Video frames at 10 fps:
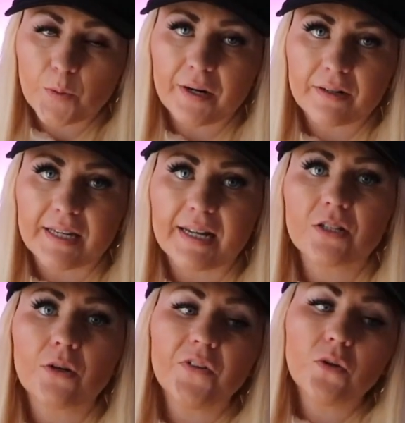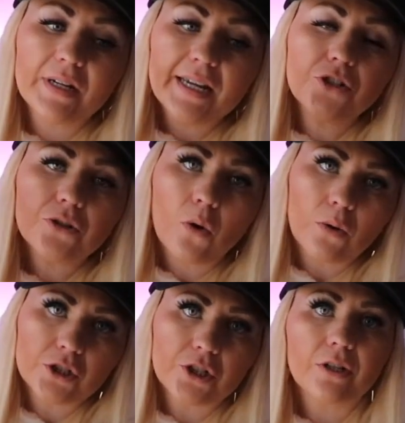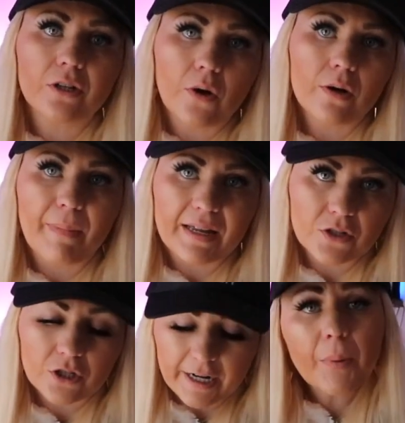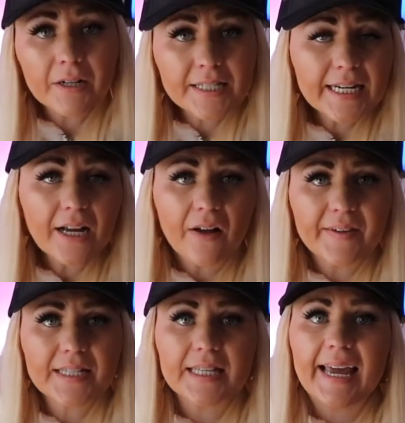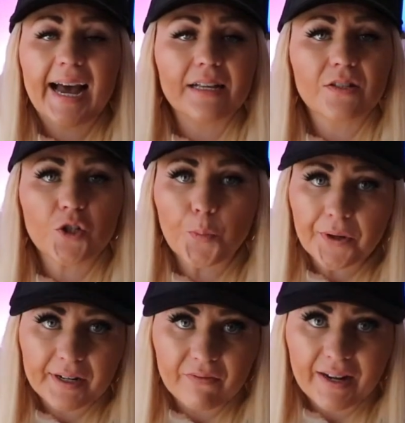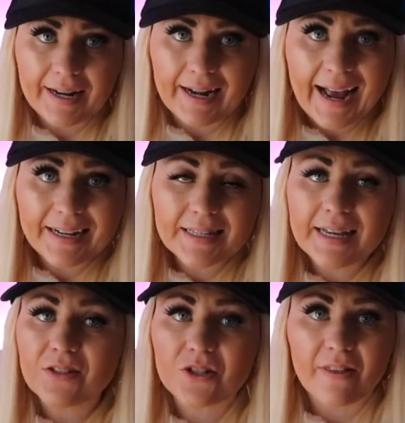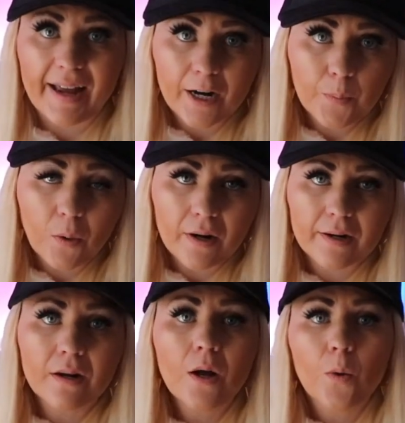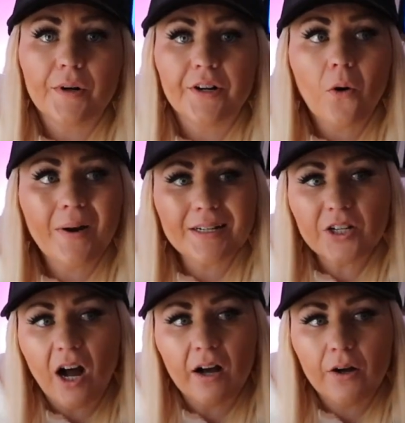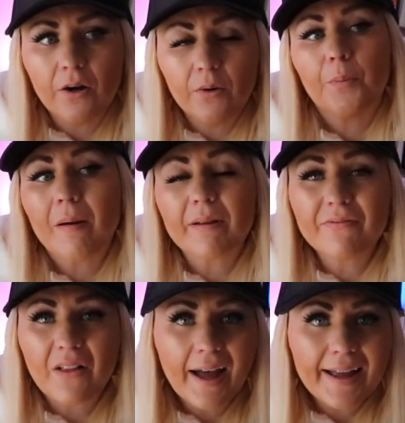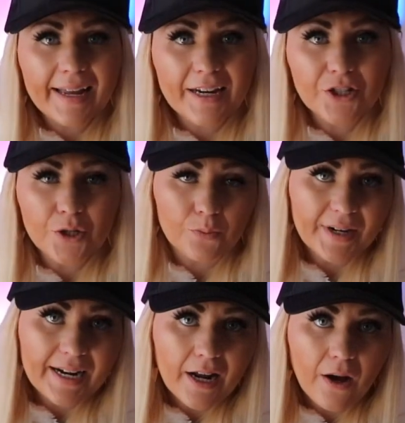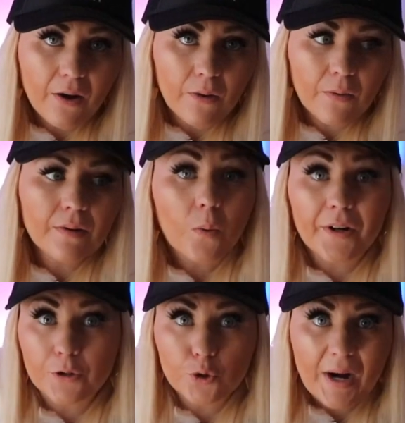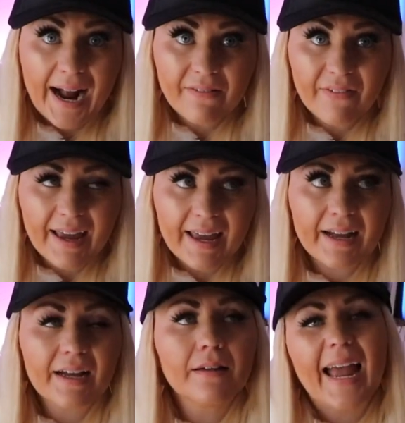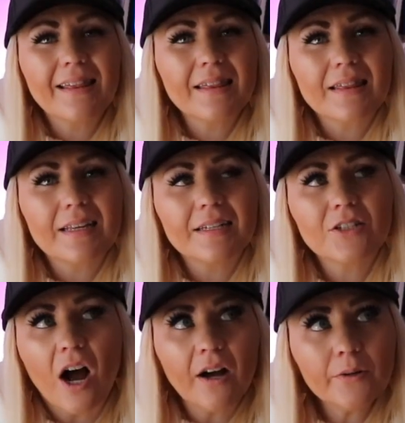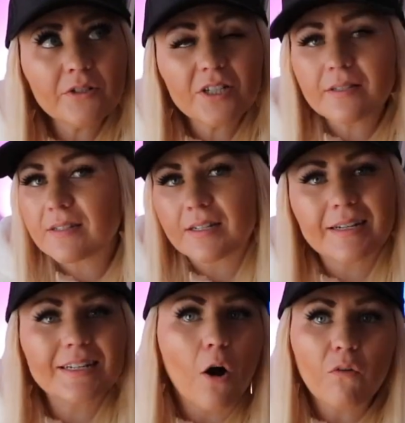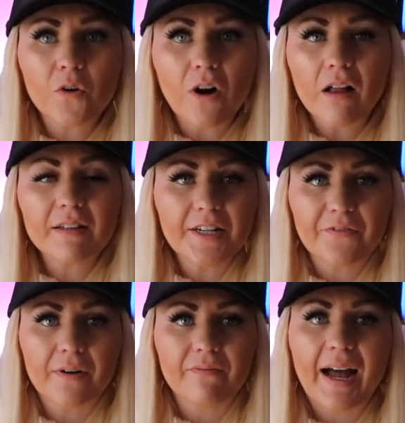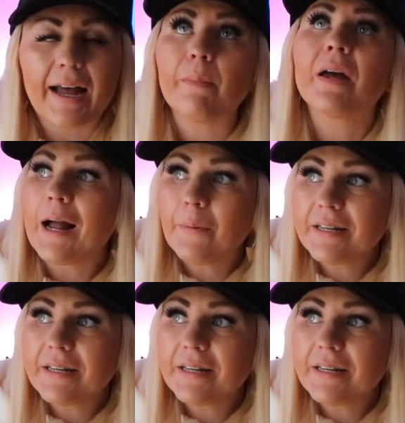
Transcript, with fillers: to Park City. So if you need your culture, you can go to Main Street. Park City obviously has super convenient access to the airport. When you're going to Tahoe, you're probably flying into Reno or you're driving. And Tahoe's just overall a different vibe. I